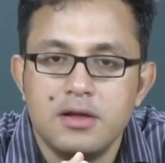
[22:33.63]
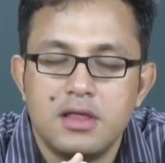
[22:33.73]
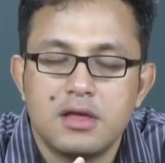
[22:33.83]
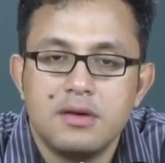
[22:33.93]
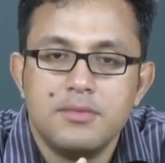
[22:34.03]

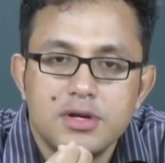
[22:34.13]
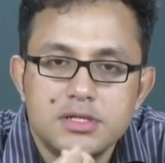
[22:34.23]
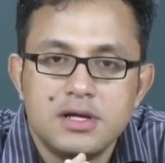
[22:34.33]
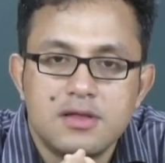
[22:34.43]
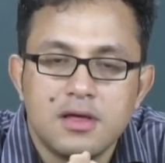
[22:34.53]
They're
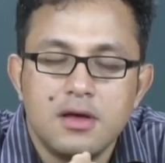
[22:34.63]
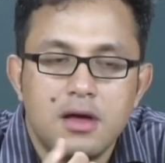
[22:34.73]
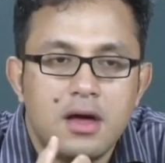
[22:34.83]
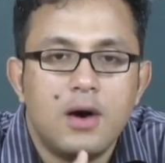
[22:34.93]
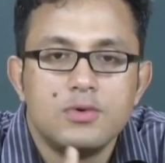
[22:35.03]
commodities
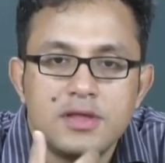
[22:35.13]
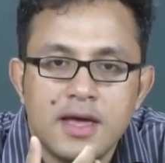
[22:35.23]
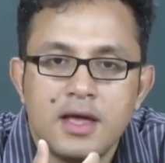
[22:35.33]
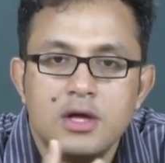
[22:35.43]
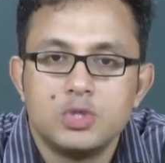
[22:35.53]
uh, out
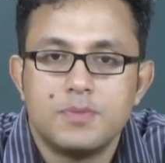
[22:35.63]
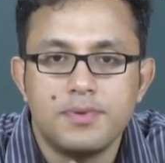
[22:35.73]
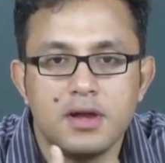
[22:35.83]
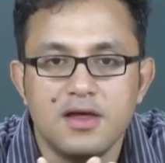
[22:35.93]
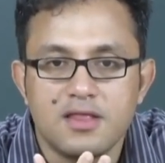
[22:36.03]
there to
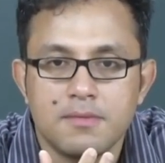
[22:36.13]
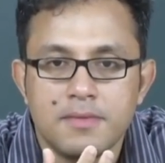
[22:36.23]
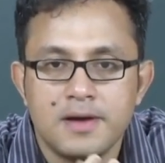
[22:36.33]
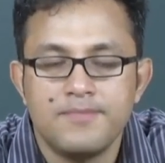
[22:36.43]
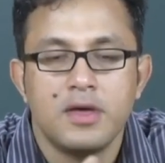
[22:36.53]
please the
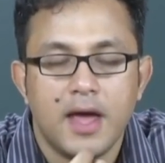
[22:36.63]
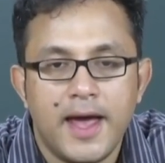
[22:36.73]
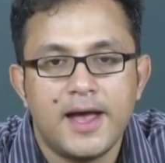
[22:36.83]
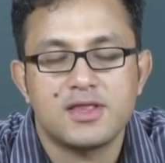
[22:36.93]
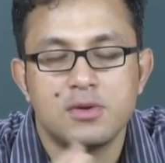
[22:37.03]
men
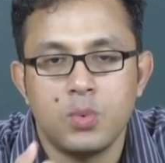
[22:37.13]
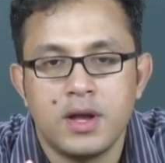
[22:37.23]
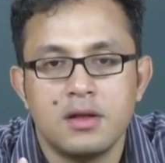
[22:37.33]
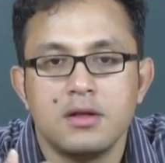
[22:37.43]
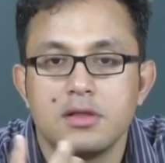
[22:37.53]
as and
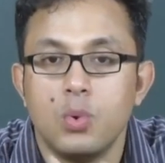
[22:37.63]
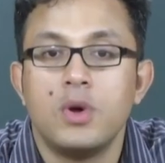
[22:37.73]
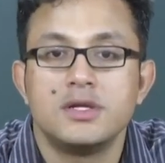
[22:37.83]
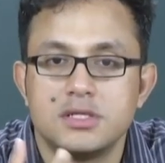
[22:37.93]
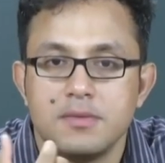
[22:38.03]
when they
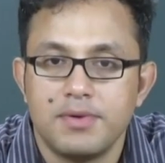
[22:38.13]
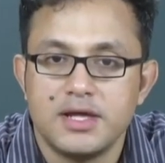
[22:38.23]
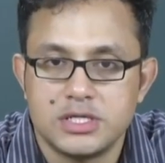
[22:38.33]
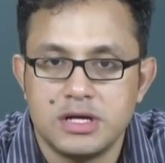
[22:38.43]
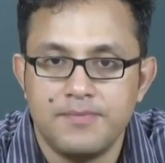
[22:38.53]
want
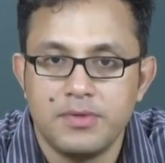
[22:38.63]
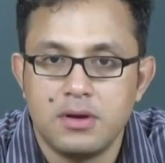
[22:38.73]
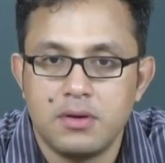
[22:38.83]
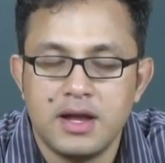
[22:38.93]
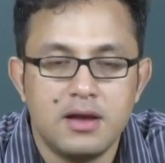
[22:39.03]
pleasure
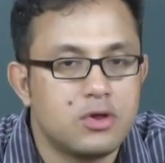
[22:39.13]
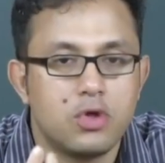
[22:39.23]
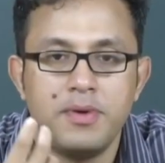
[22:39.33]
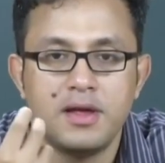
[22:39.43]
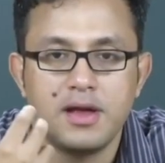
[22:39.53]
right? It
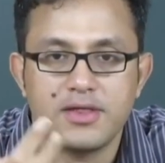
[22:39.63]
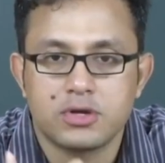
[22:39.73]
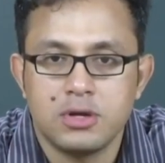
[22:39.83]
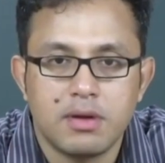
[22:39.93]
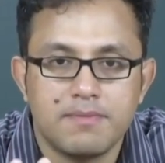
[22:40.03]
could be
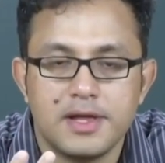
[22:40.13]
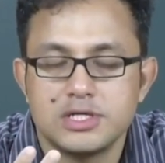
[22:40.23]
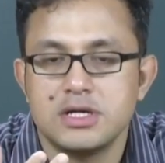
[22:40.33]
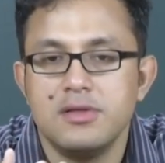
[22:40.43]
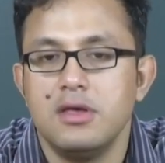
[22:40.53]
gastronomic
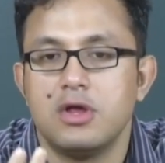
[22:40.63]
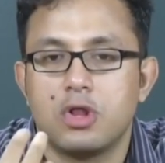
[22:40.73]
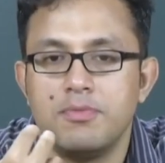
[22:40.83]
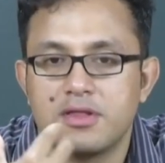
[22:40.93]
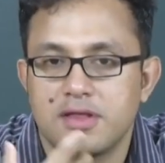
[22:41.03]
pleasure, it
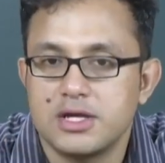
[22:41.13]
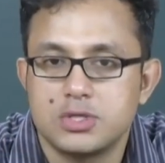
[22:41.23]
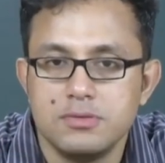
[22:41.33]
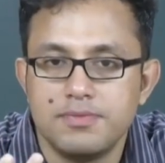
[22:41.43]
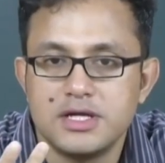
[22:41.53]
could be
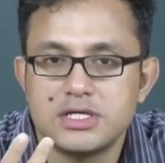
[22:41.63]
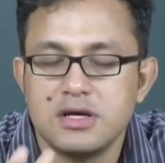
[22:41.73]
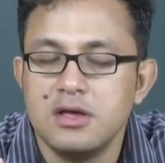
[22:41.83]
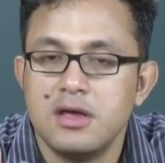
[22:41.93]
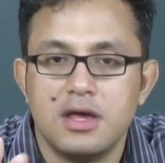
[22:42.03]
sexual
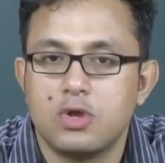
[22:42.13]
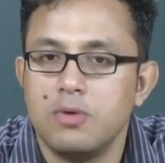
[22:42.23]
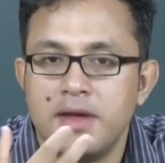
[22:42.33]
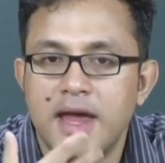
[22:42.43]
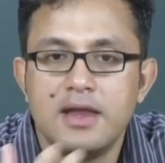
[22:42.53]
pleasure, it
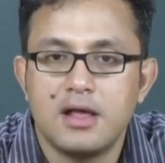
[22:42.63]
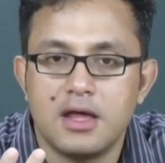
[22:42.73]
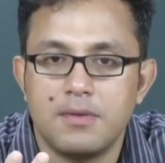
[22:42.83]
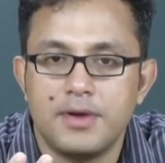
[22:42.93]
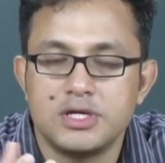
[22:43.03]
could be any
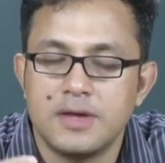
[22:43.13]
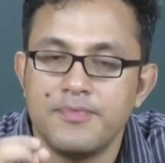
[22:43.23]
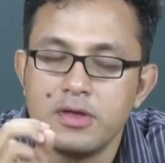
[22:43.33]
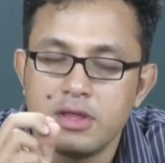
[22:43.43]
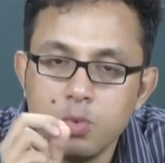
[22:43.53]
kind of pleasure.
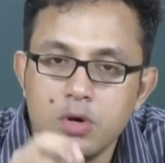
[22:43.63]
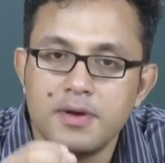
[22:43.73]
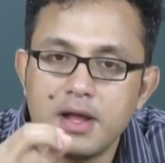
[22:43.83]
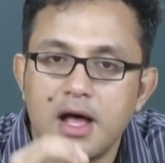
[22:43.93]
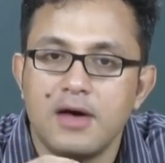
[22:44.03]
The
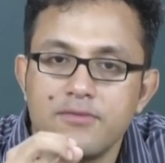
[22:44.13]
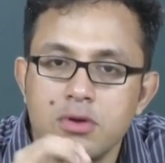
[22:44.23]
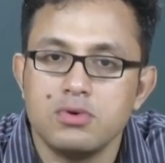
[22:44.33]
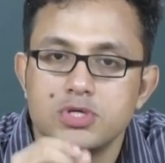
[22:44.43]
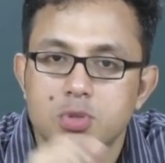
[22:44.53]
women have
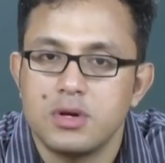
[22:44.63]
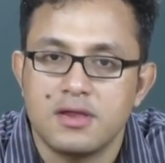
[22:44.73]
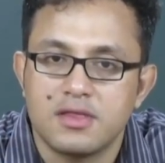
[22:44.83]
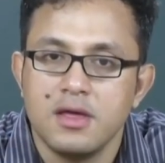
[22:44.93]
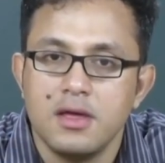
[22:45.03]
no
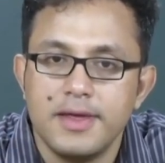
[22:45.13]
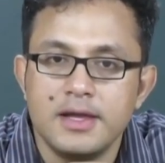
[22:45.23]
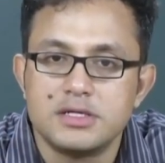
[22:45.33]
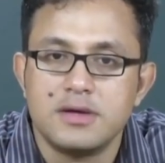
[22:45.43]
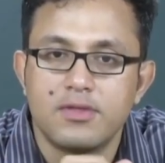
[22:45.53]
choice
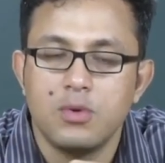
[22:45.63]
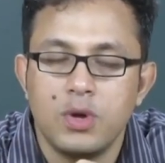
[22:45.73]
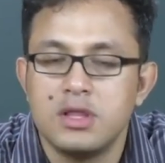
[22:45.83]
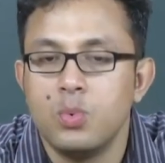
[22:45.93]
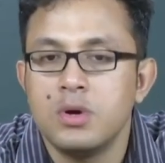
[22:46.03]
in terms of
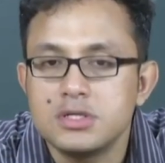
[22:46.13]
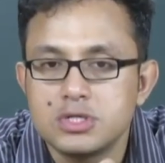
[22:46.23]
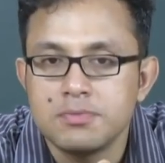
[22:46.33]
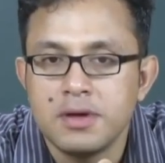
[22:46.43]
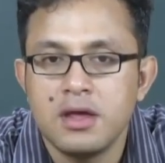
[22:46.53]
where they want
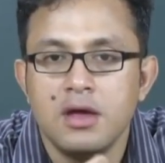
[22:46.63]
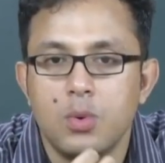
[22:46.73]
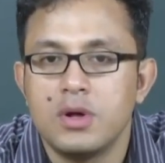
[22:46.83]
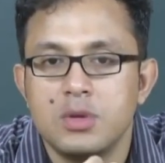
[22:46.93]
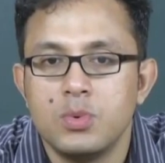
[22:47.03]
to be,
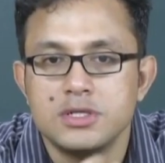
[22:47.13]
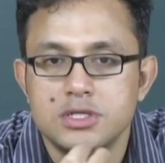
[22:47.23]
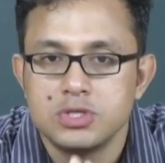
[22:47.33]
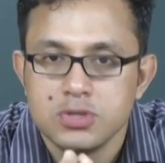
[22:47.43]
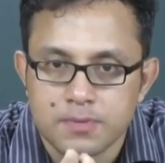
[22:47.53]
what they want
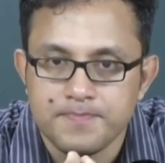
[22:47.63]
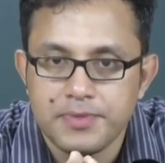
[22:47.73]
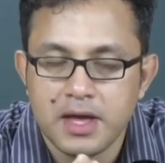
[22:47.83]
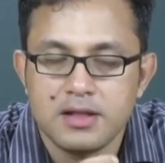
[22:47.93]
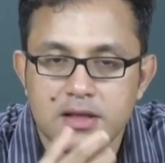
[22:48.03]
to do.
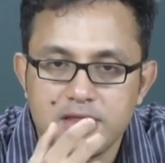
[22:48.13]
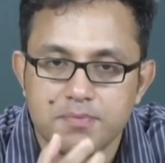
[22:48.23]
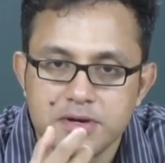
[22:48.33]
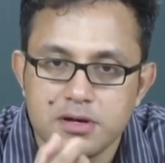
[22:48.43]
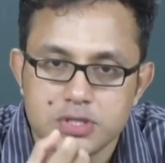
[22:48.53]
And this
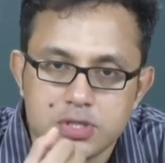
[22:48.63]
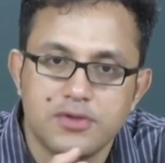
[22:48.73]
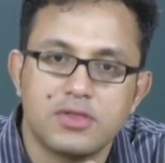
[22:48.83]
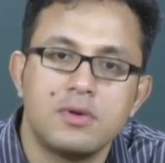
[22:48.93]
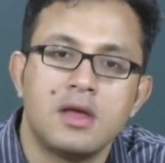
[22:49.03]
particular
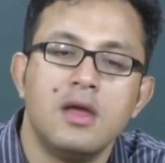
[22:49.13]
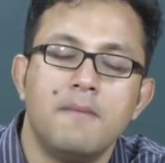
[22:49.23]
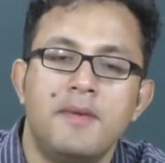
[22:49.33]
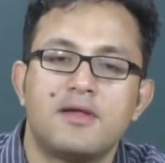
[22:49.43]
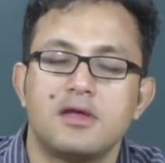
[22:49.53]
short story
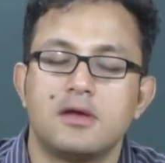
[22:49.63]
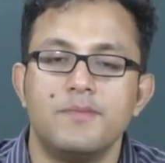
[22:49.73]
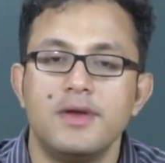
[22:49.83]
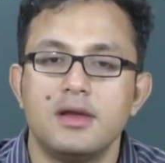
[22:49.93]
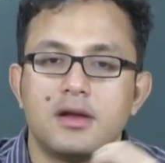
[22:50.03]
makes it
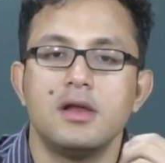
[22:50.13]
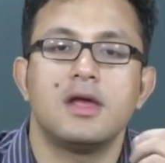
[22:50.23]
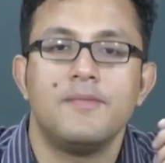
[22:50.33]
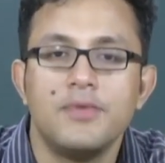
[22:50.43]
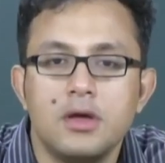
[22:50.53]
completely
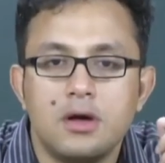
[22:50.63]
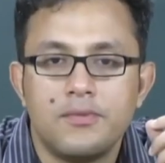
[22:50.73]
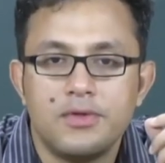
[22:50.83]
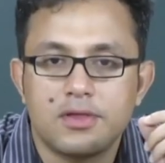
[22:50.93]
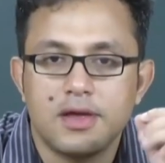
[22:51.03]
clear
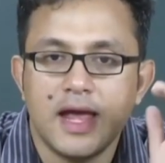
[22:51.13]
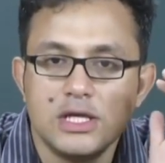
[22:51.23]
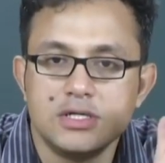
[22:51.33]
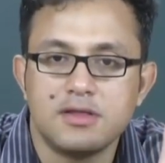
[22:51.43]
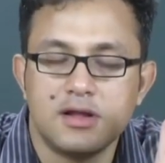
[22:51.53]
of this
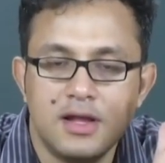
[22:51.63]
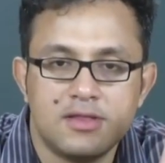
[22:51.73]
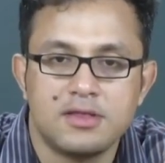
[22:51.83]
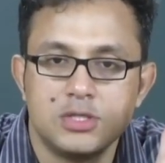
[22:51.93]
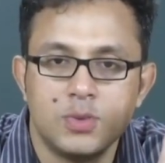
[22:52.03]

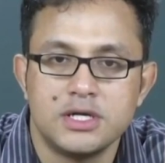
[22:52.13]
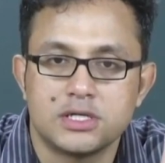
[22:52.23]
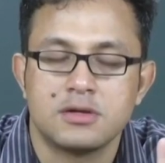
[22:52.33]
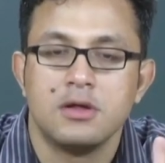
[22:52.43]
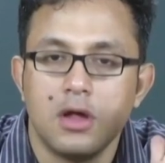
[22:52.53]
agency-less
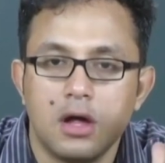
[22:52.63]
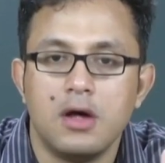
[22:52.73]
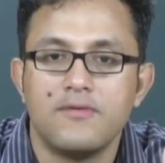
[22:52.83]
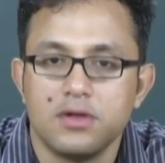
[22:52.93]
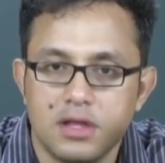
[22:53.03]
situation
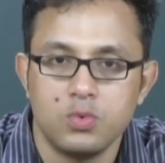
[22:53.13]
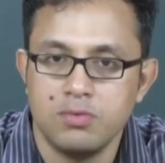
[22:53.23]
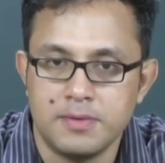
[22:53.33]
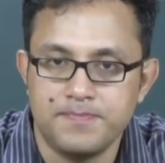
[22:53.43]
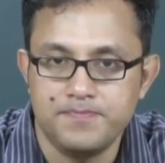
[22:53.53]
of the
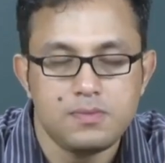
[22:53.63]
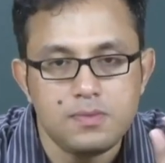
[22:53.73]
woman.